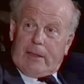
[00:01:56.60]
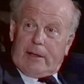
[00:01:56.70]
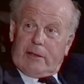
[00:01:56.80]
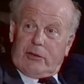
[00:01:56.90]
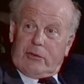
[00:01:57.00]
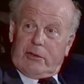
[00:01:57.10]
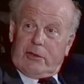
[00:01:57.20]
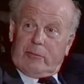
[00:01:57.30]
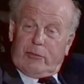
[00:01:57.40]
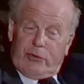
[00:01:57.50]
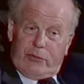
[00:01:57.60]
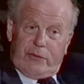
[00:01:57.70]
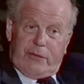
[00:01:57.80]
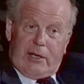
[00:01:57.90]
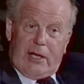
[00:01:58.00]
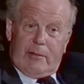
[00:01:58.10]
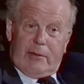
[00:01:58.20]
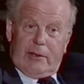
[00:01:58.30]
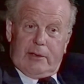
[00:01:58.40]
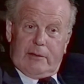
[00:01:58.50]
and you couldn't move the
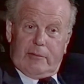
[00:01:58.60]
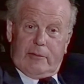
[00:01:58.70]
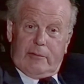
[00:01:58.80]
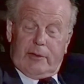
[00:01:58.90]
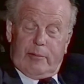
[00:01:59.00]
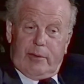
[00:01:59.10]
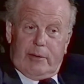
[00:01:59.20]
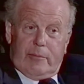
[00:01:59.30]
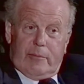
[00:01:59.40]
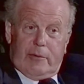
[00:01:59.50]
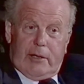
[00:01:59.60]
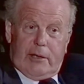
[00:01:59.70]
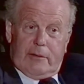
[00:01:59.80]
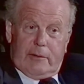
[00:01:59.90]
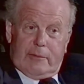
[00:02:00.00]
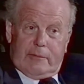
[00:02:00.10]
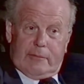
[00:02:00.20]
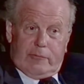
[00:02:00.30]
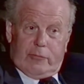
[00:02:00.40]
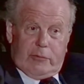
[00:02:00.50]
camera with the blimp with
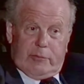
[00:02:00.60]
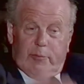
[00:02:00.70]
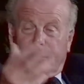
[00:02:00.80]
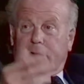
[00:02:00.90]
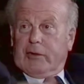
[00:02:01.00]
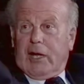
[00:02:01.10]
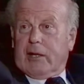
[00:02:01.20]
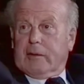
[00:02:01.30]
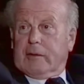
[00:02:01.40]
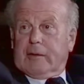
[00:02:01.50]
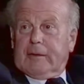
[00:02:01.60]
block and tackle.